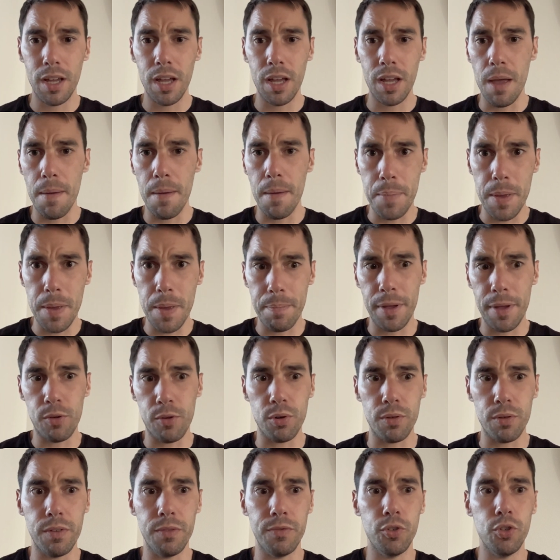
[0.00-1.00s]
a bit better
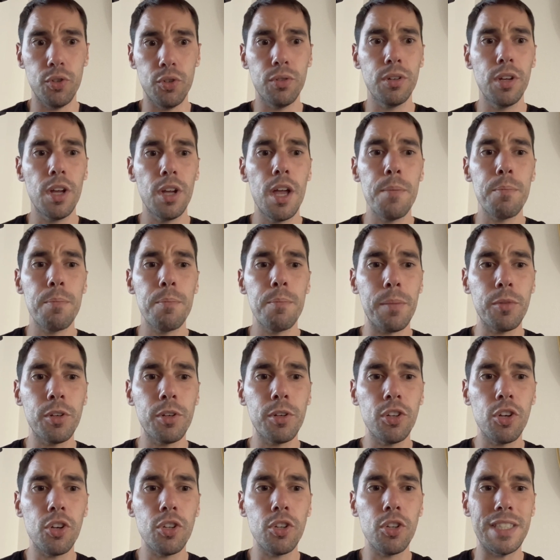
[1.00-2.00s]
view, but I'm gonna
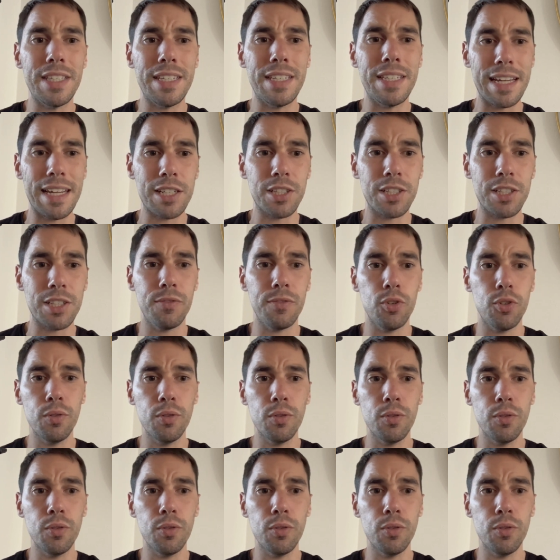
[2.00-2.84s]
go desk view.